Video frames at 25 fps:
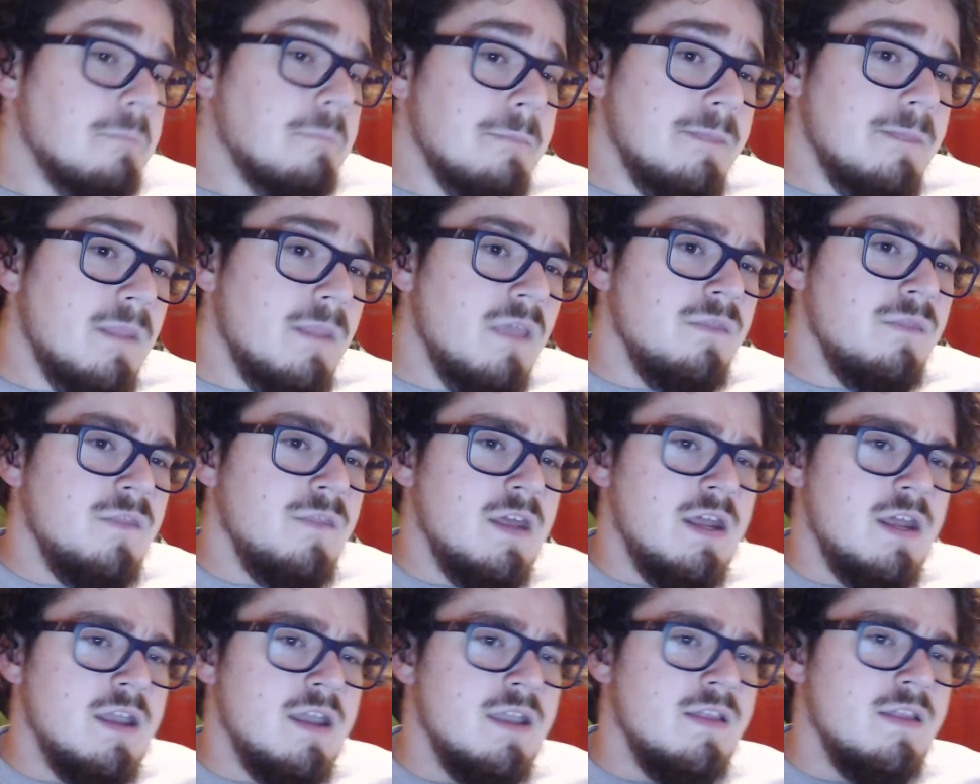
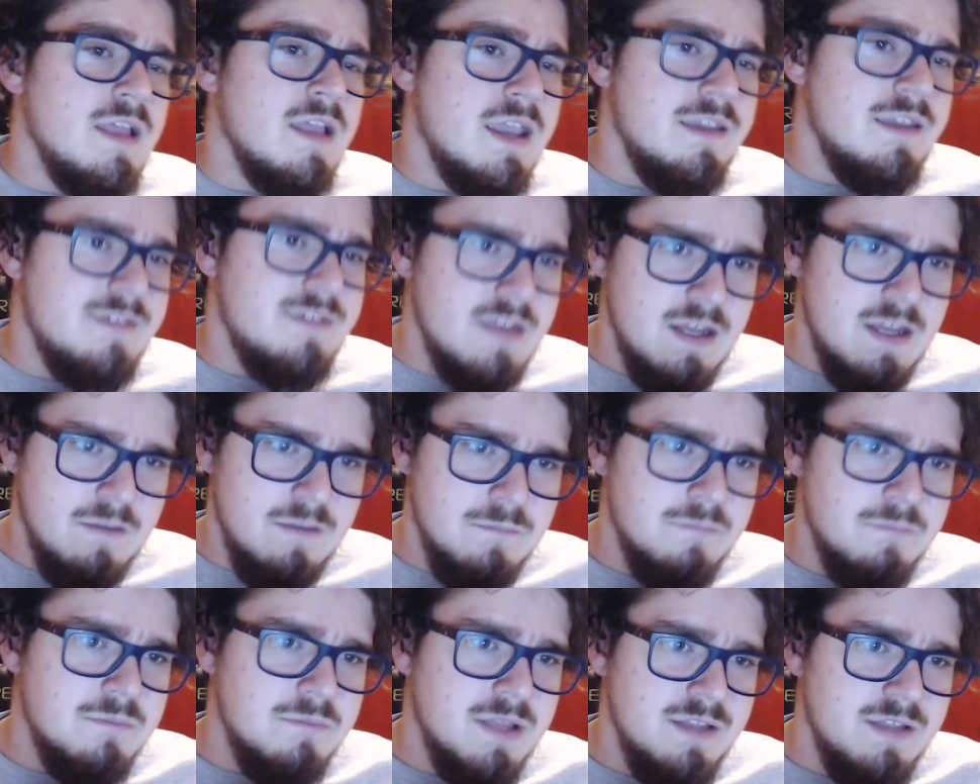then like I said, I
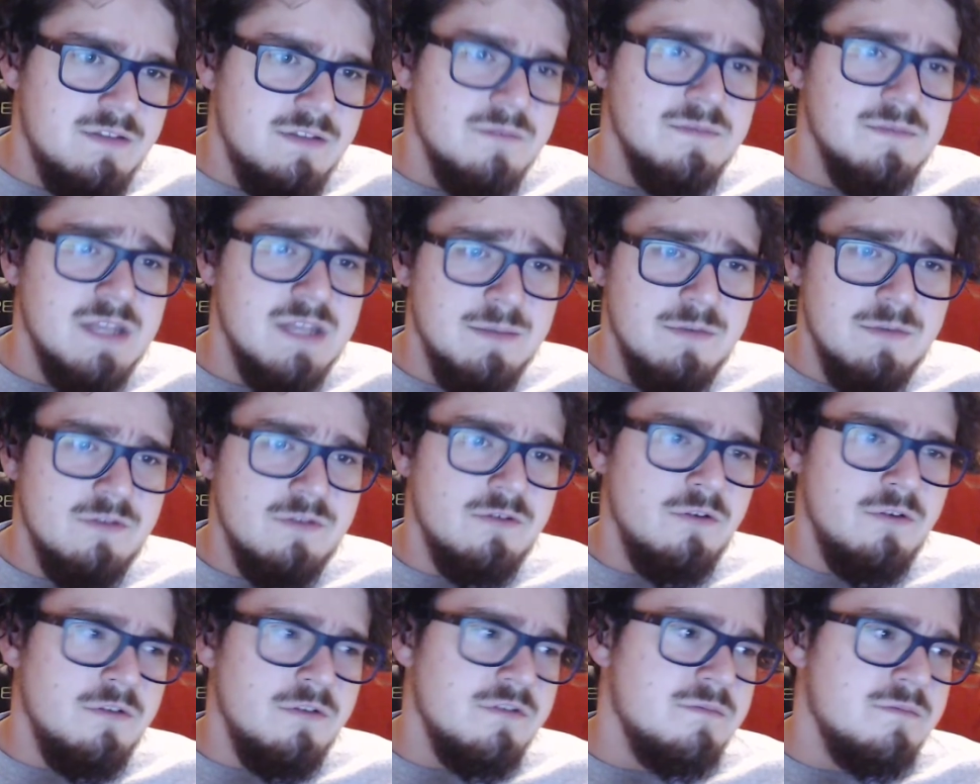played some Demon
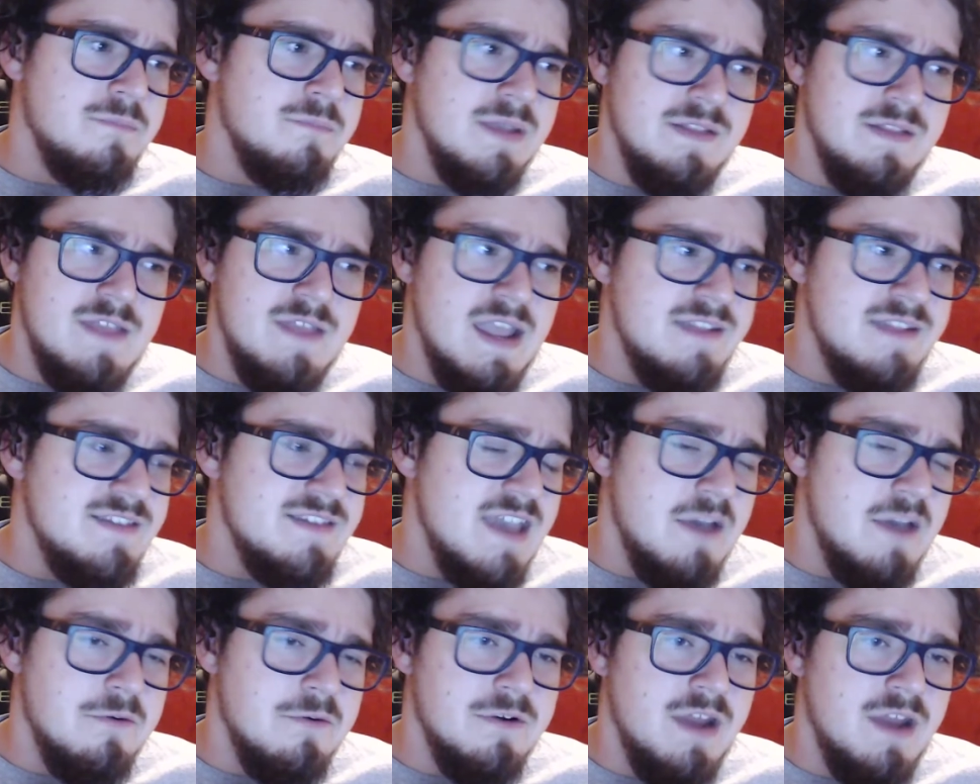Souls, beat that
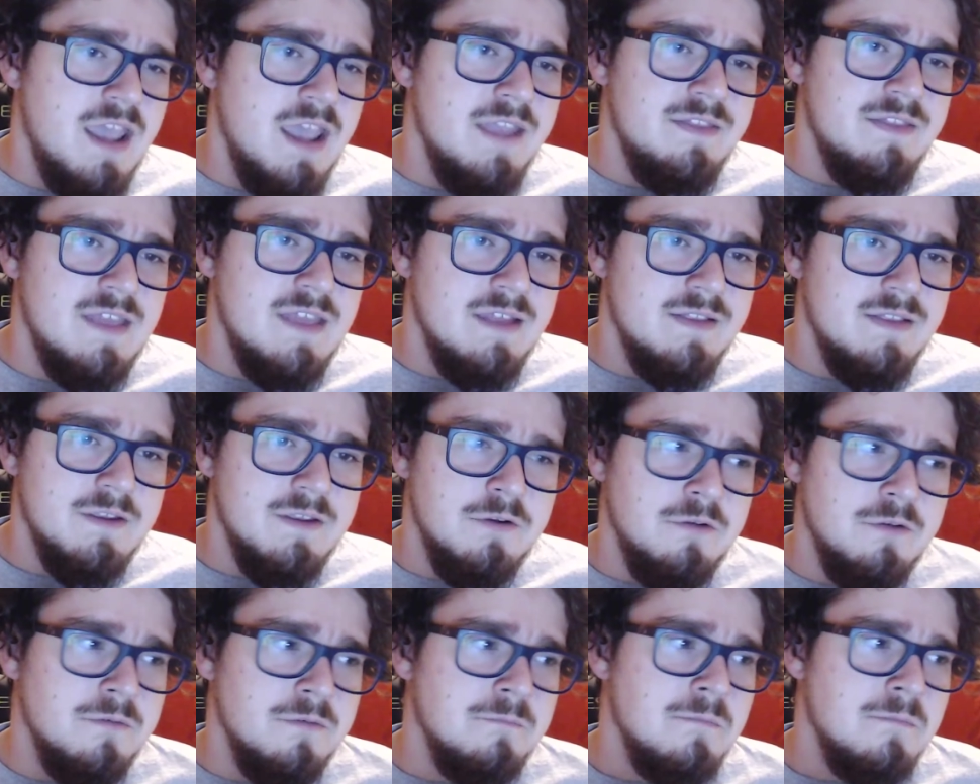Tower Knight, that
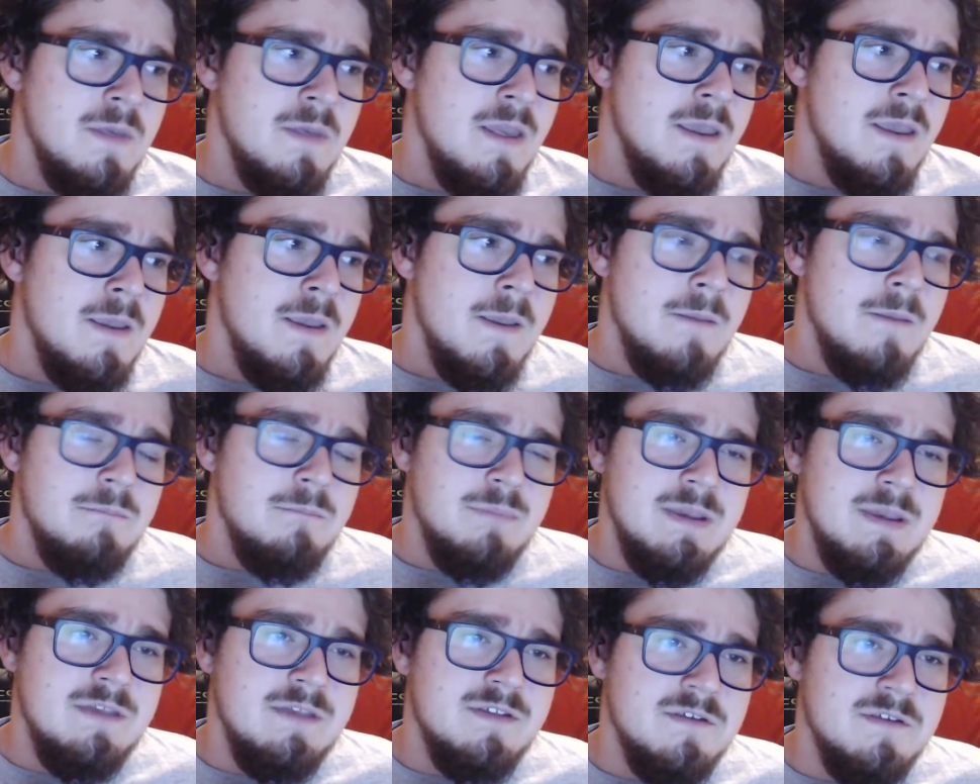little
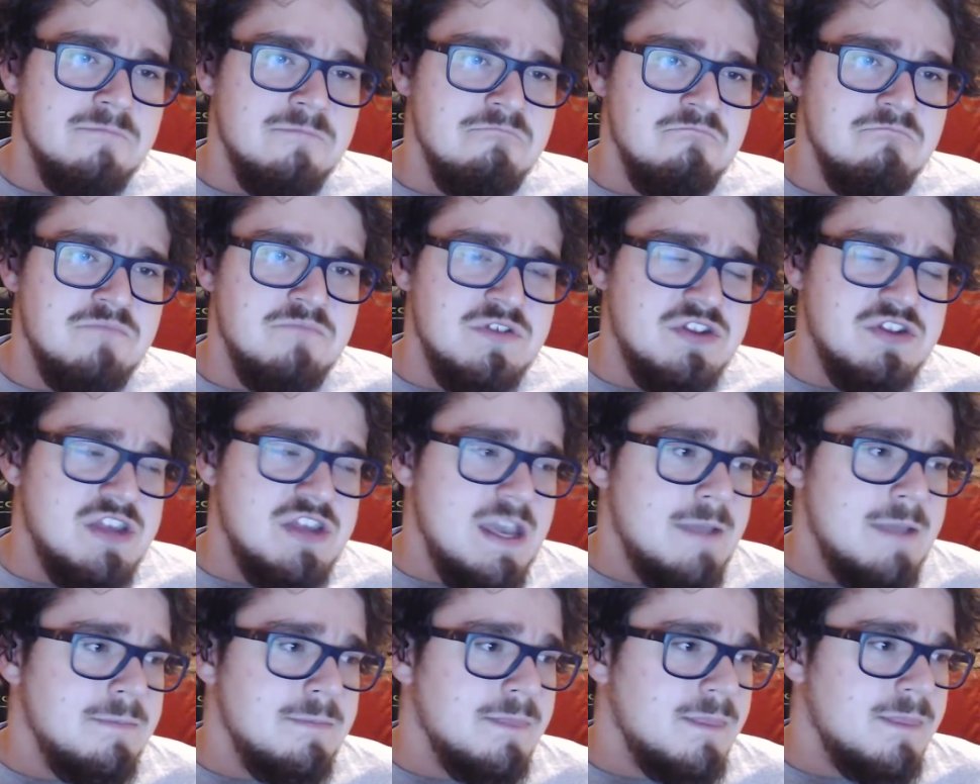piece of
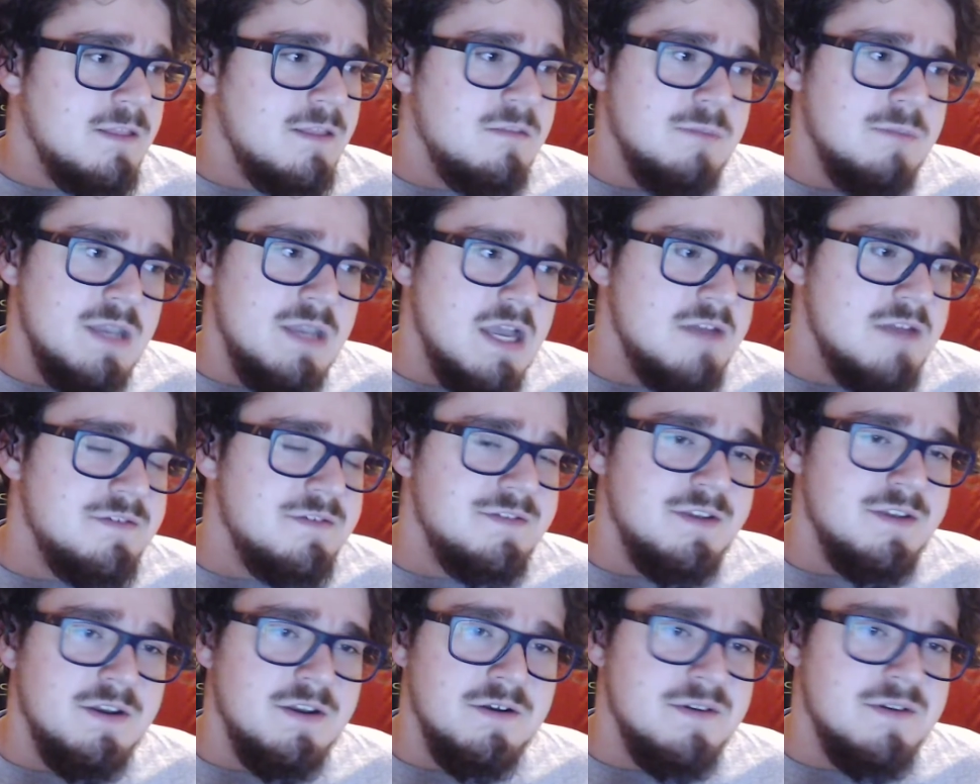shit, let's be honest
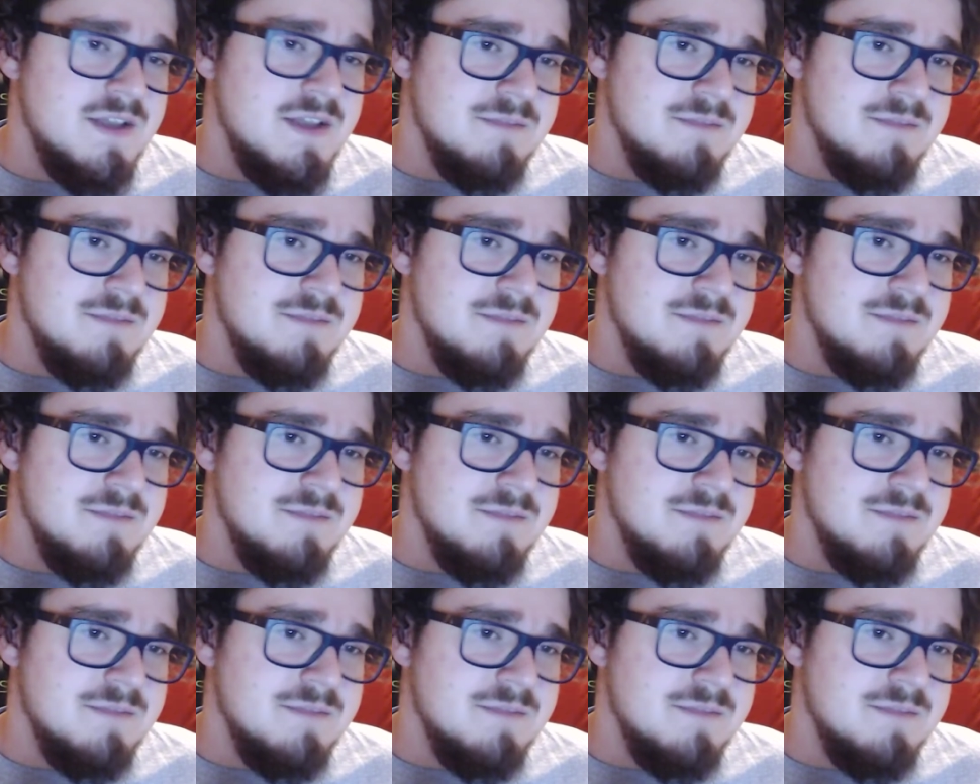here.